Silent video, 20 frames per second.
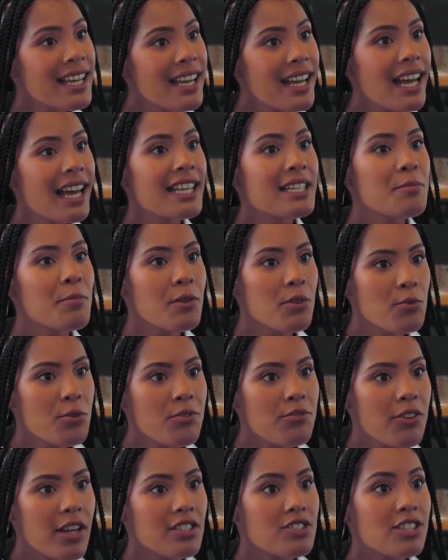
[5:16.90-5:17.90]
It's been a
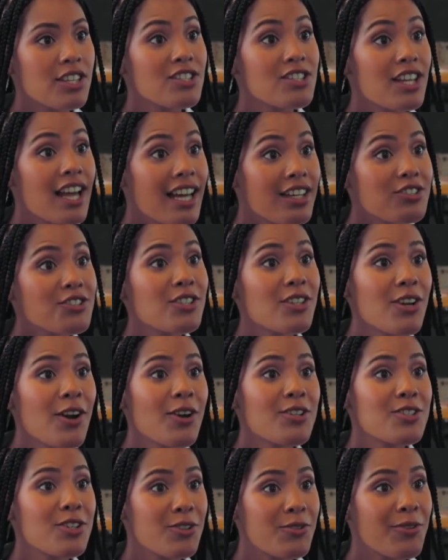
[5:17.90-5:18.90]
refreshing change to
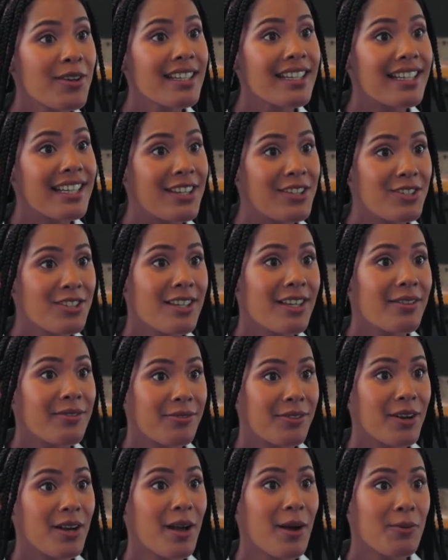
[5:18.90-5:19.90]
launch a green initiative